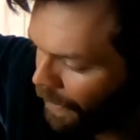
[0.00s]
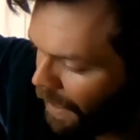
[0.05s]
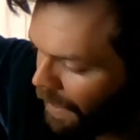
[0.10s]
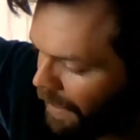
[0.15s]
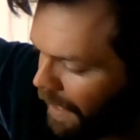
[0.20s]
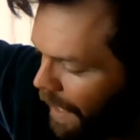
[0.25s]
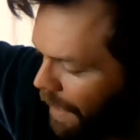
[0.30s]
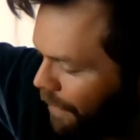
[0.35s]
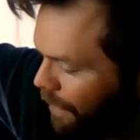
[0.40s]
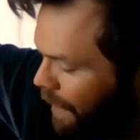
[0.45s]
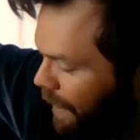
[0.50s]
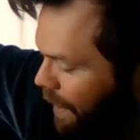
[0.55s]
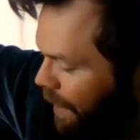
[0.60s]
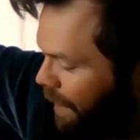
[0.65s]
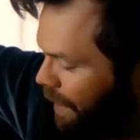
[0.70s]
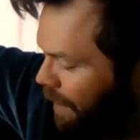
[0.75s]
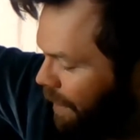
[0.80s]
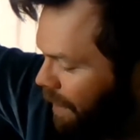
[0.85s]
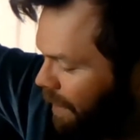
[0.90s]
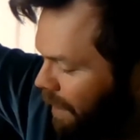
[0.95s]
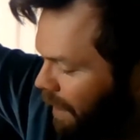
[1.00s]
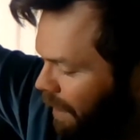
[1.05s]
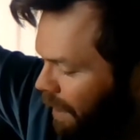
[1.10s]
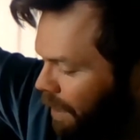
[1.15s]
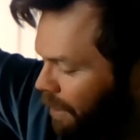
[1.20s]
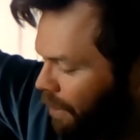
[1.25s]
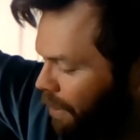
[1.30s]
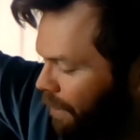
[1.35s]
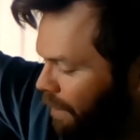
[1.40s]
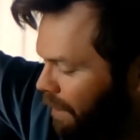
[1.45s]
a lot of the
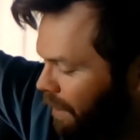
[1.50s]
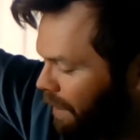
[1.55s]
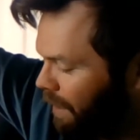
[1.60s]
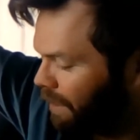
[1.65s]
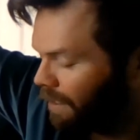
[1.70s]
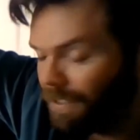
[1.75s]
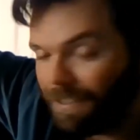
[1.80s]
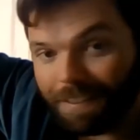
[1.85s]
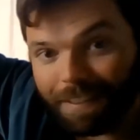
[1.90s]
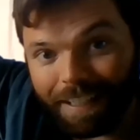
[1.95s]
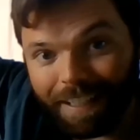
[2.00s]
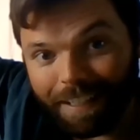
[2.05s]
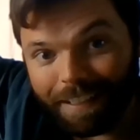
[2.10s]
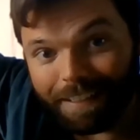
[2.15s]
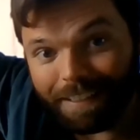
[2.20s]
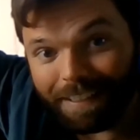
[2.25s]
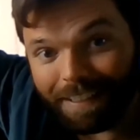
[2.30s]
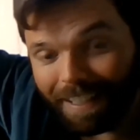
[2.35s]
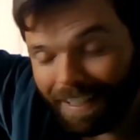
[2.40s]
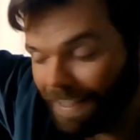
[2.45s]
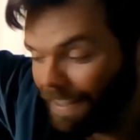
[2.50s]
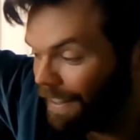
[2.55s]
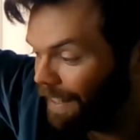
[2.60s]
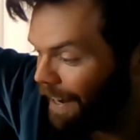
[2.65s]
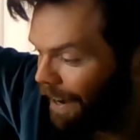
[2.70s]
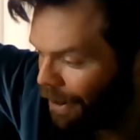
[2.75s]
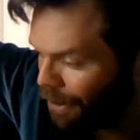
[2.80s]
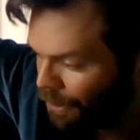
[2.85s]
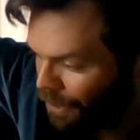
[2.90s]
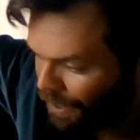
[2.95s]
little seeds in
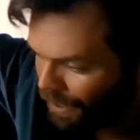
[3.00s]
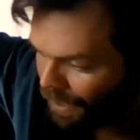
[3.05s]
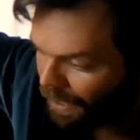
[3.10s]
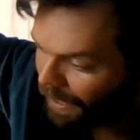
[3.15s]
there.